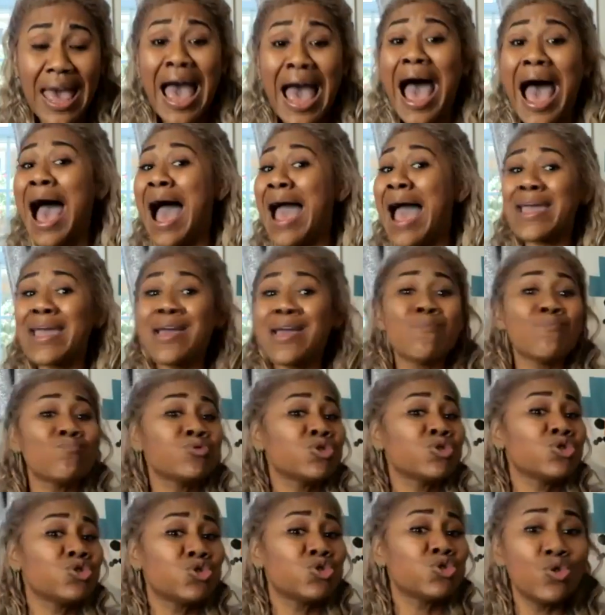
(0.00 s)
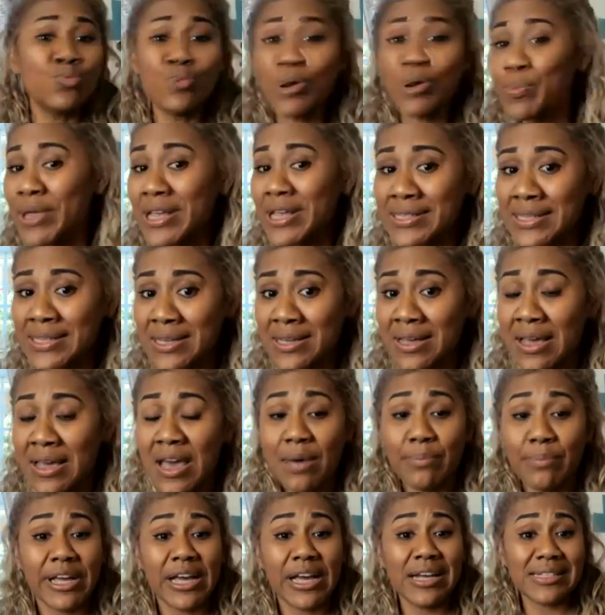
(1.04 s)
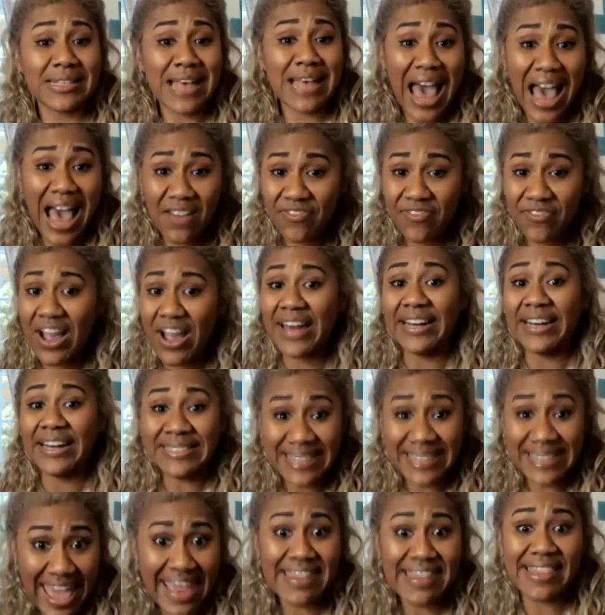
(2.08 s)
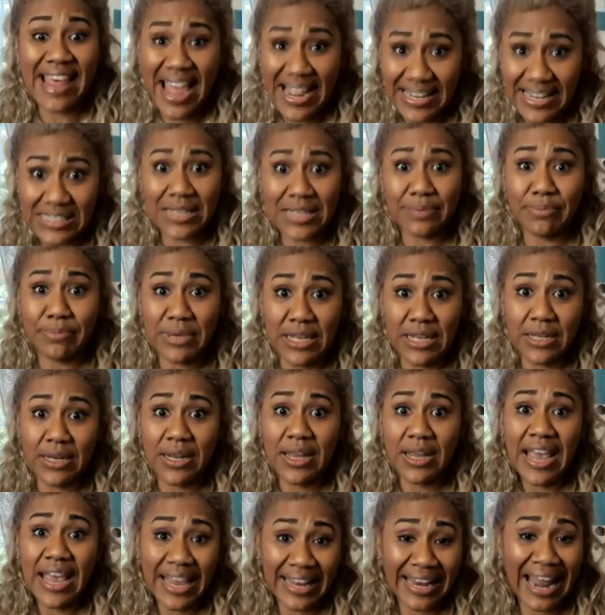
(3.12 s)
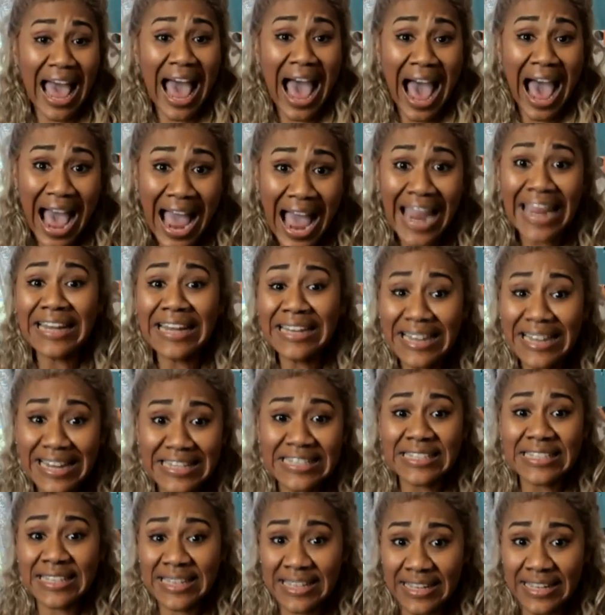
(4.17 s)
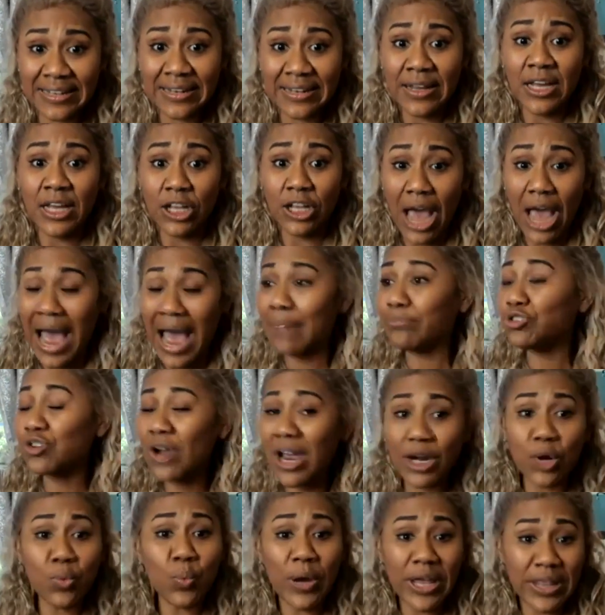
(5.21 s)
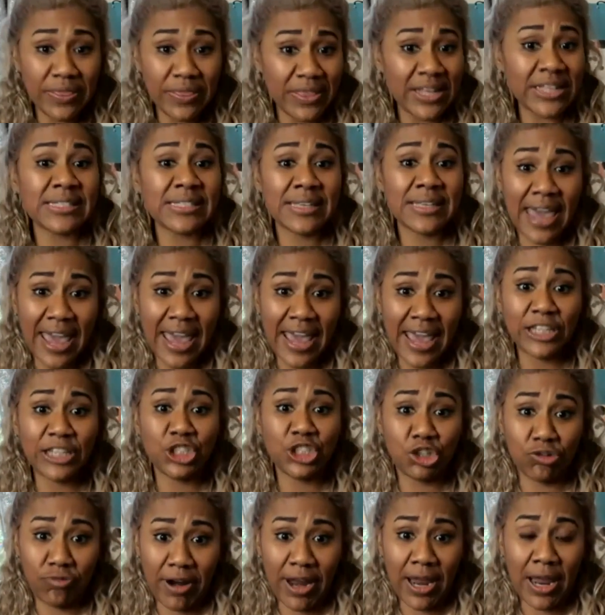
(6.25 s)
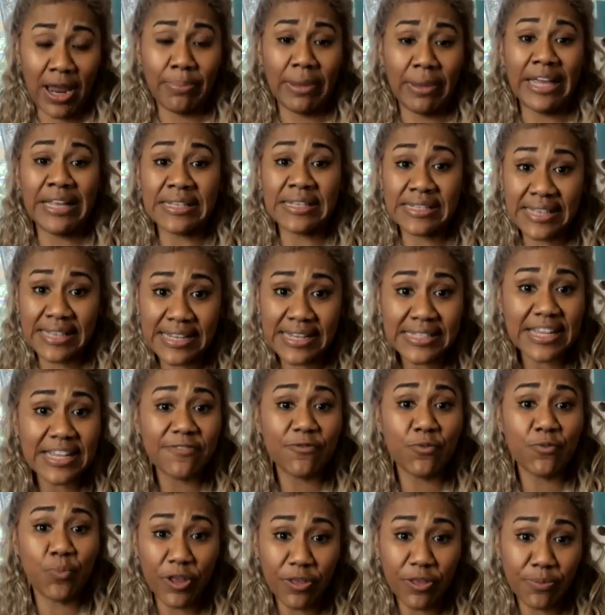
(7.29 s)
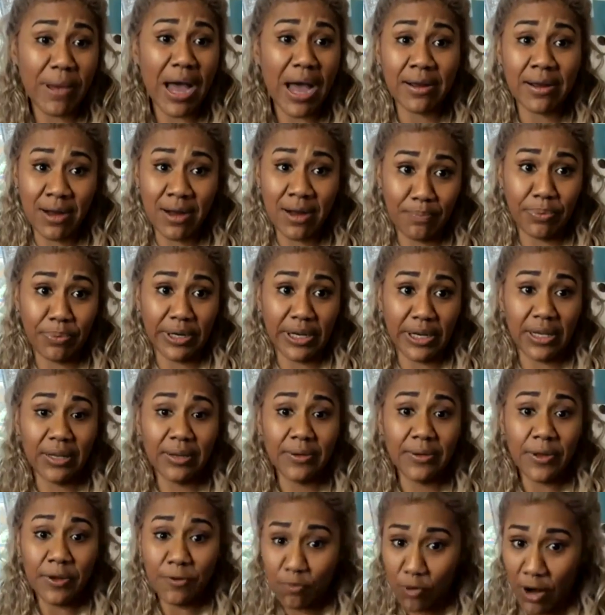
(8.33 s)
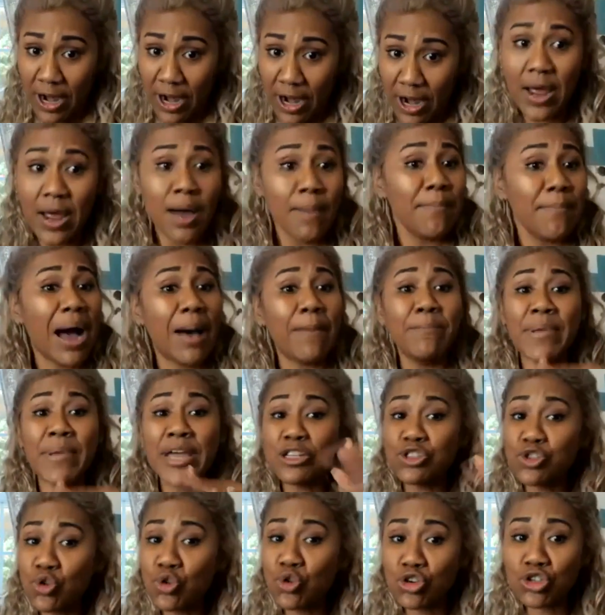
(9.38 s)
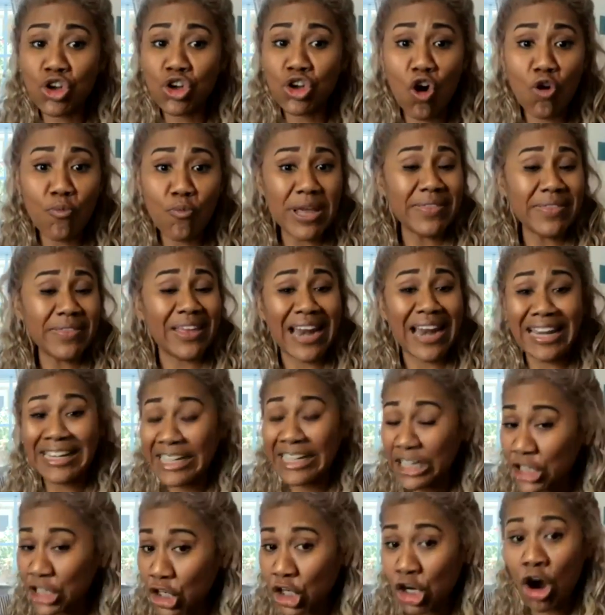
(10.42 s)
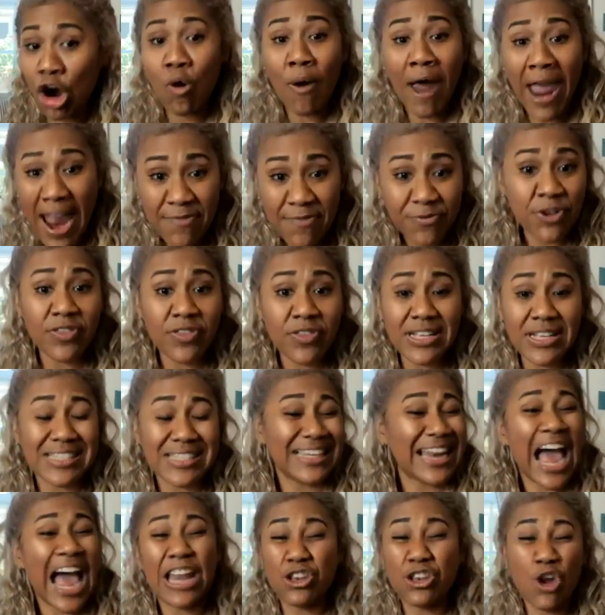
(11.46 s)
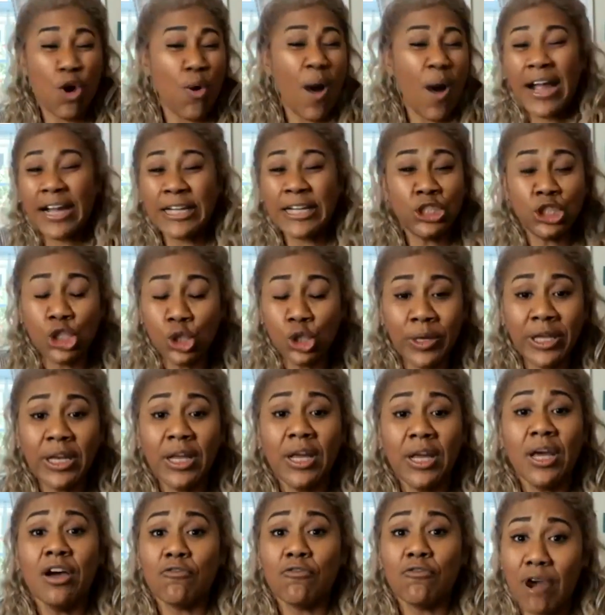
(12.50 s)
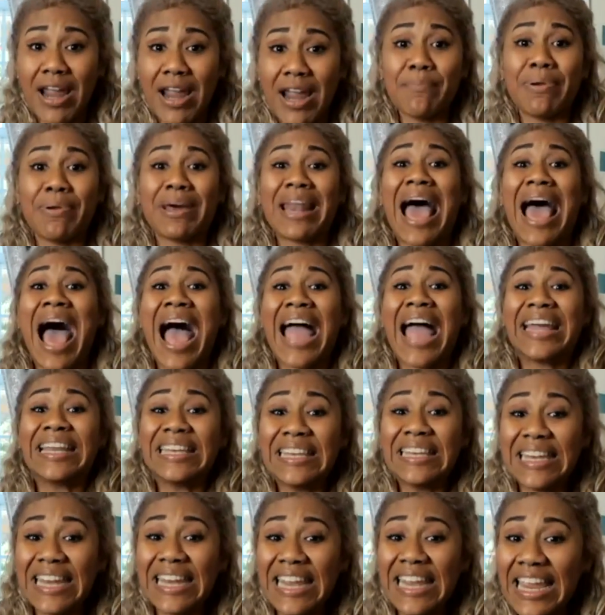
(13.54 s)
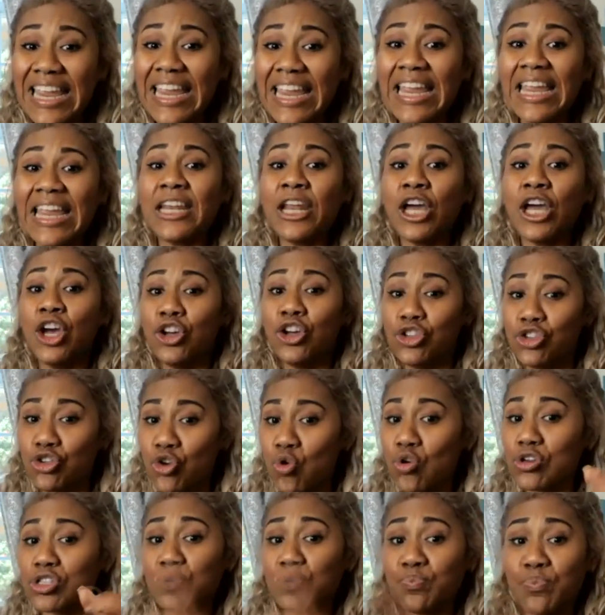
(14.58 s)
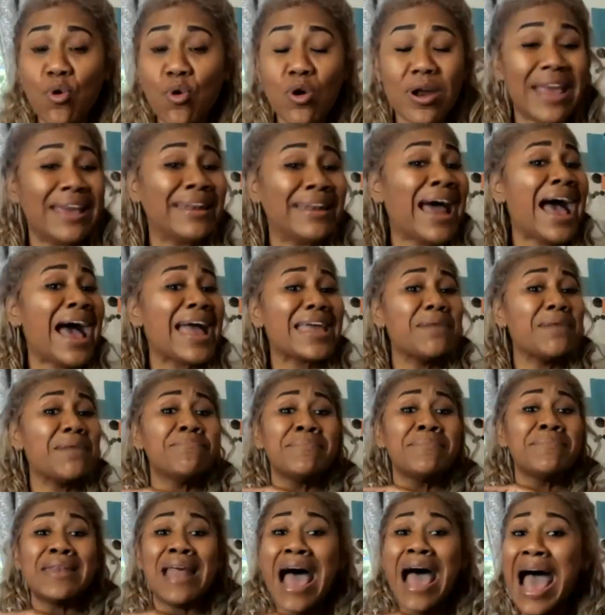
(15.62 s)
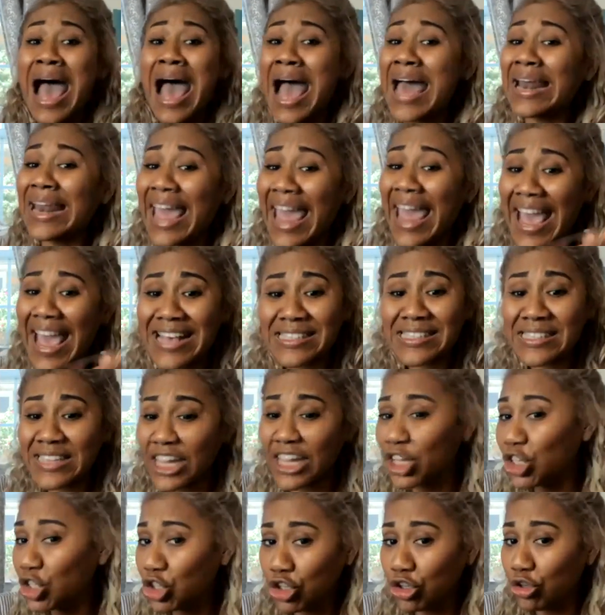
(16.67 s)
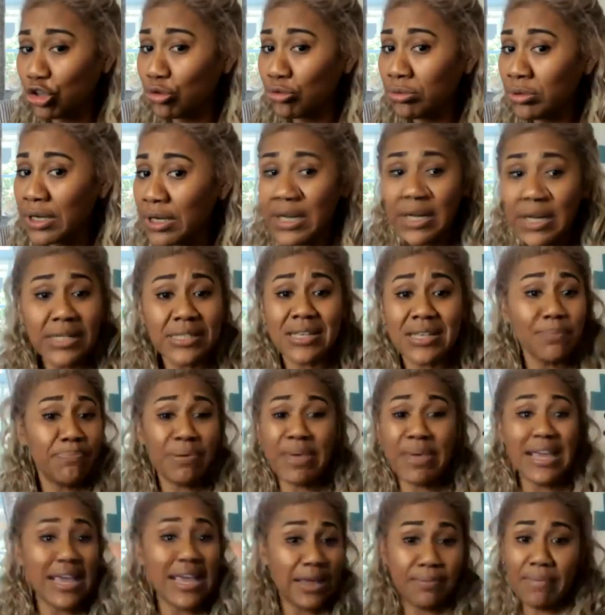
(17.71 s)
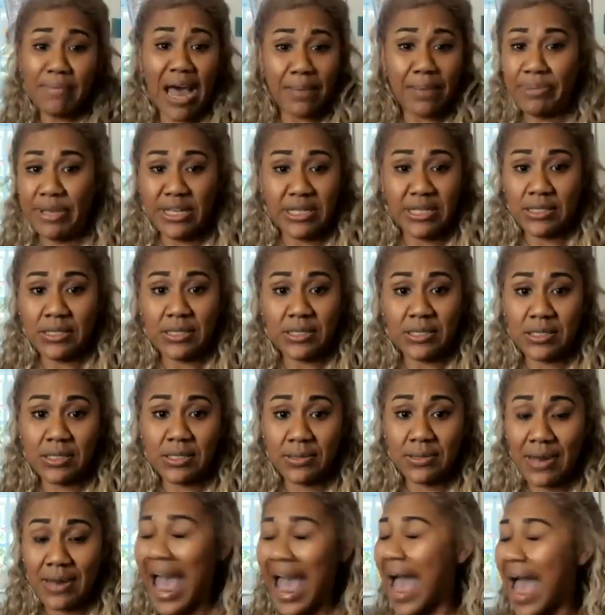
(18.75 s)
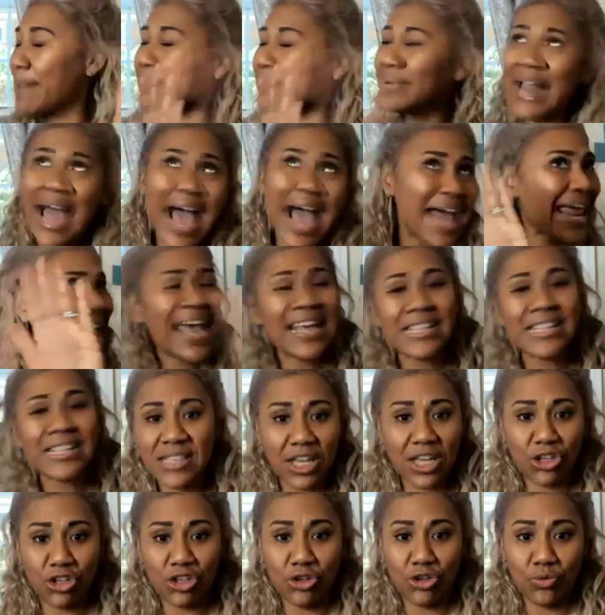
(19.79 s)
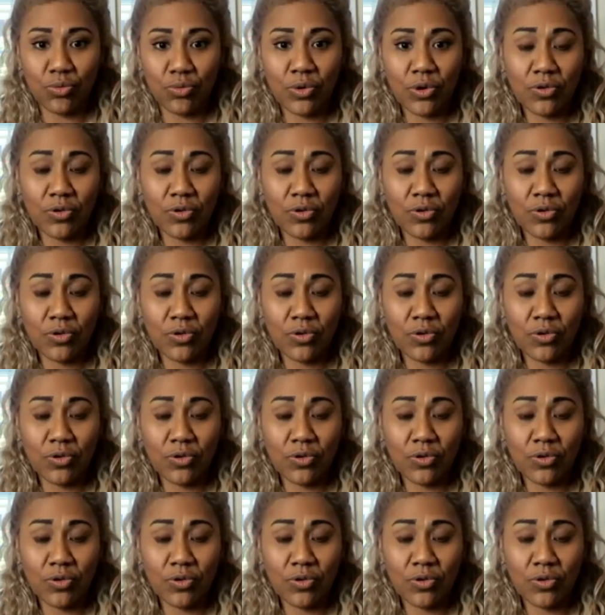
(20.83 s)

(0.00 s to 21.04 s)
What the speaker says: I am super busy because I've got a deadline to meet. And I'm trying to win this cash grab incentive with my company, right? My mentor told me that I needed to go after this, and I know I can do it, right? But I need your support, and I am not asking you to be in my business. I'm not asking you.